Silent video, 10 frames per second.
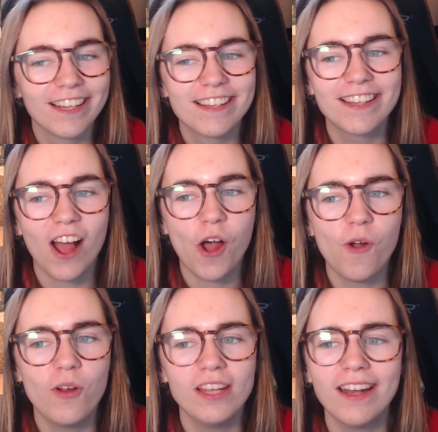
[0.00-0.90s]

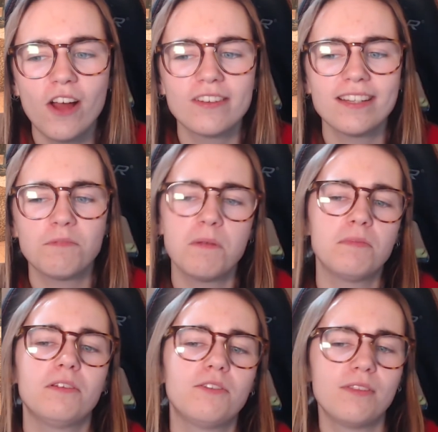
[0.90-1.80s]
So, you know, since
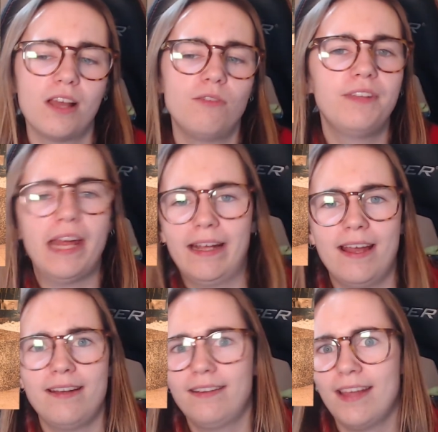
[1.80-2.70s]
people are doing the whole
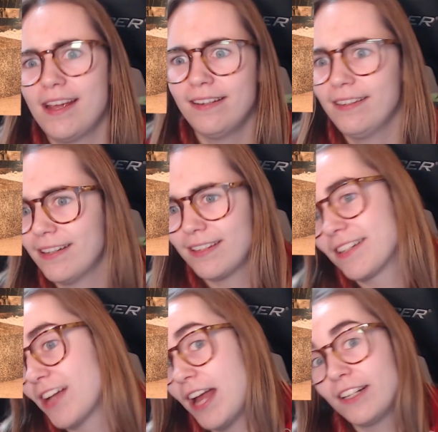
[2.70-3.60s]
decade thing,
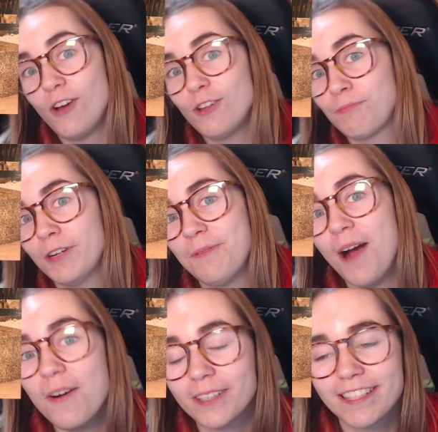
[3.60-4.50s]
this kind of goes pretty
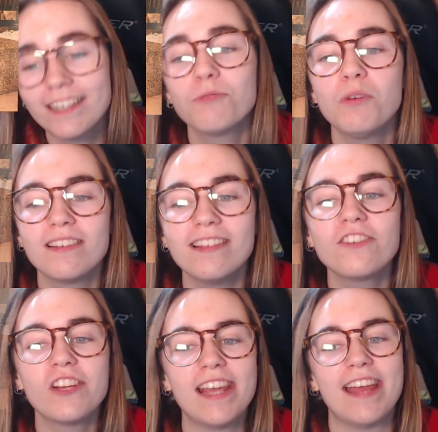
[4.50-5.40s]
well, because this was
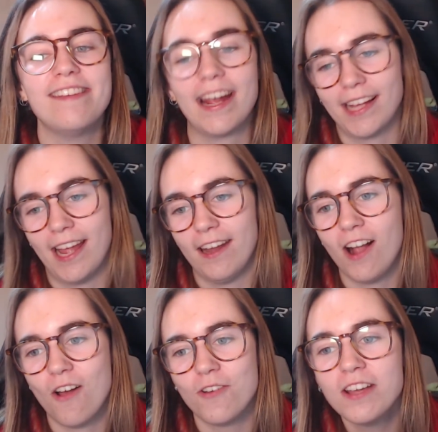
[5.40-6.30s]
literally a decade
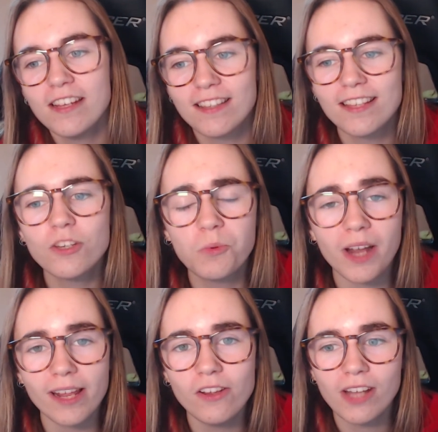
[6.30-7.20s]
ago. So this is
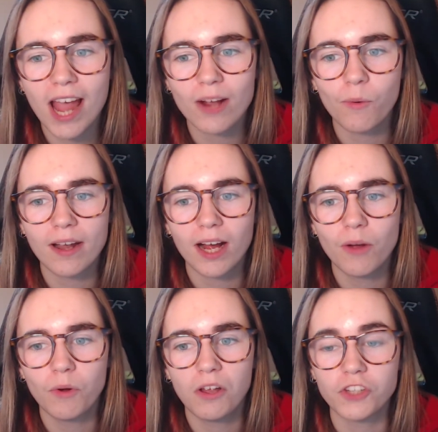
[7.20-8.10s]
what I looked like when
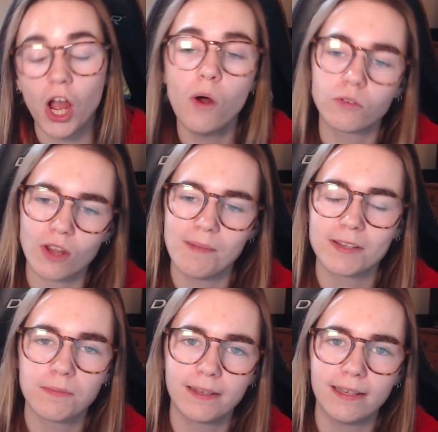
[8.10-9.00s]
I was, oh, so I
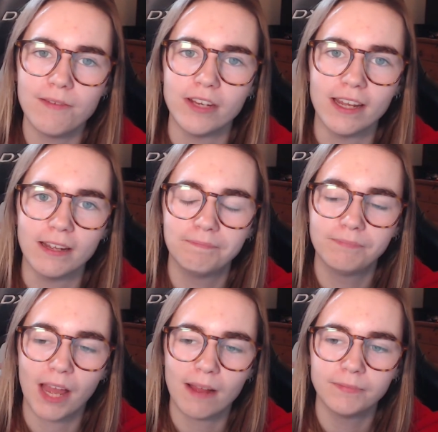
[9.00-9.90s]
must have been 11 here.
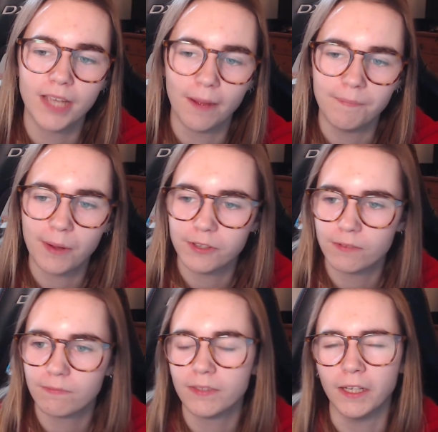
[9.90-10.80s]
Yeah, that
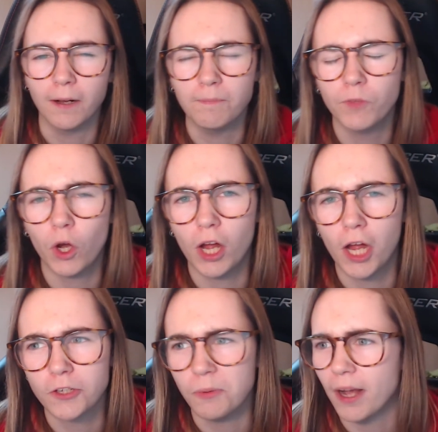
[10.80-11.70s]
was, you know, not
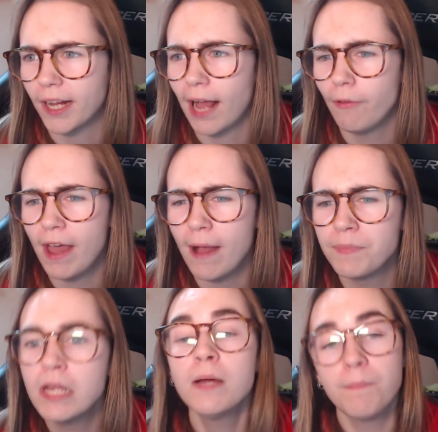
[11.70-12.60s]
hard to work out
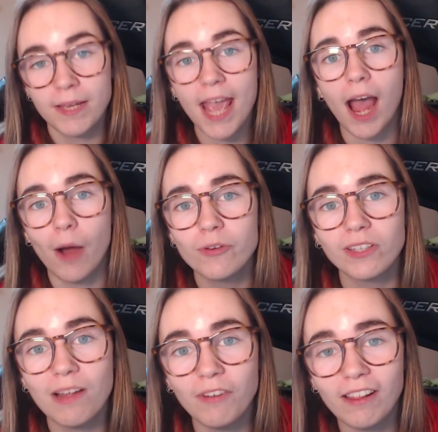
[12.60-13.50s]
that. But yeah, I
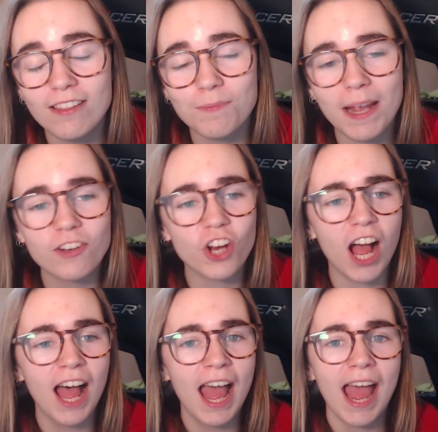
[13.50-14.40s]
was 11 in this
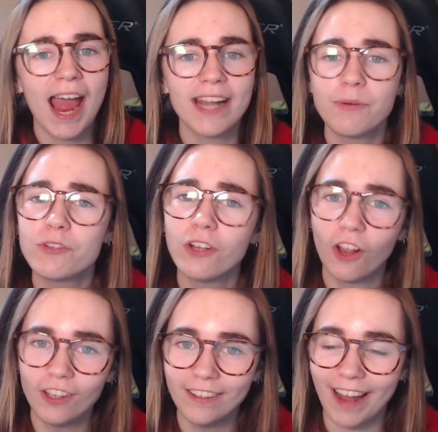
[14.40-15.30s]
picture, and I was
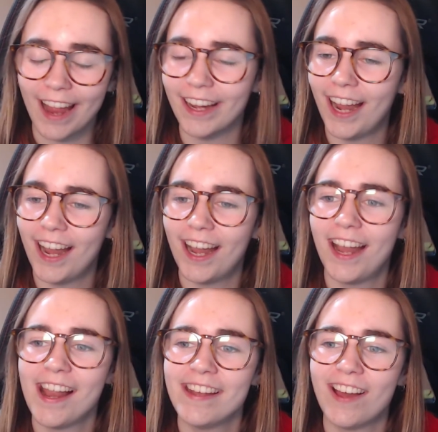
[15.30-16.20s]
on holiday,
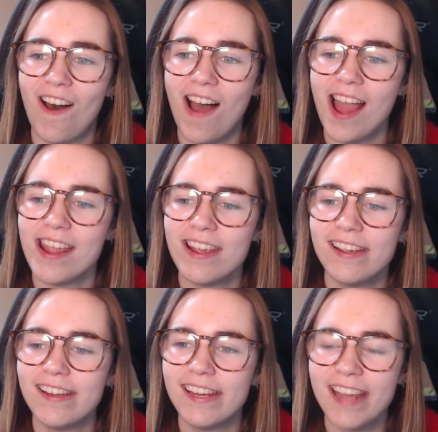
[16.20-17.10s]
and
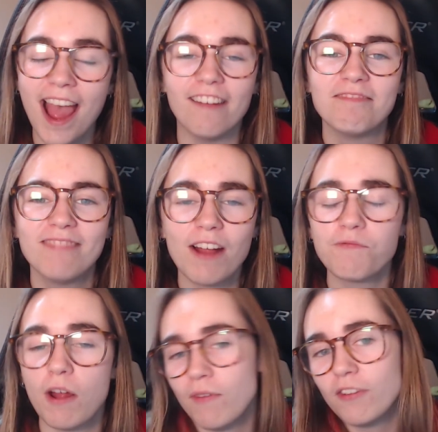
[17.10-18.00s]
yeah,
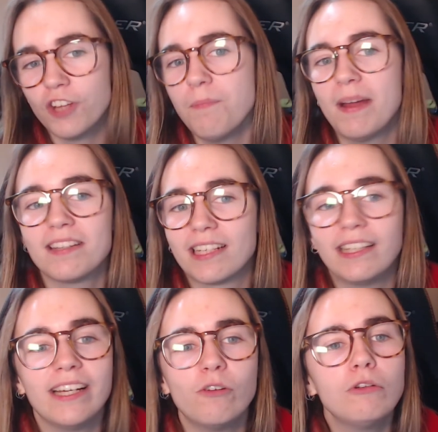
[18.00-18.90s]
that rounds up
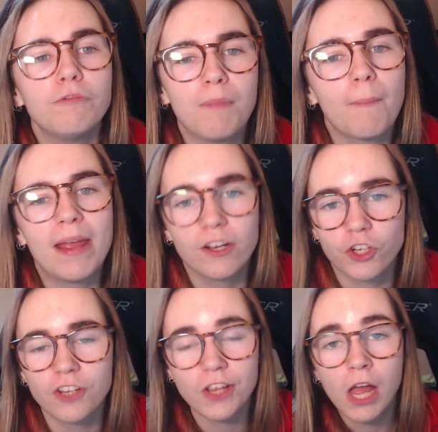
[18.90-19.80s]
basically all of my
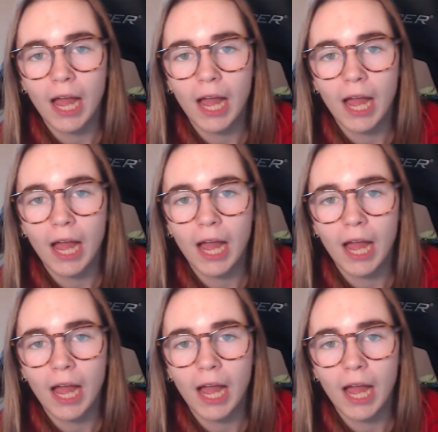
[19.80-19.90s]
pictures.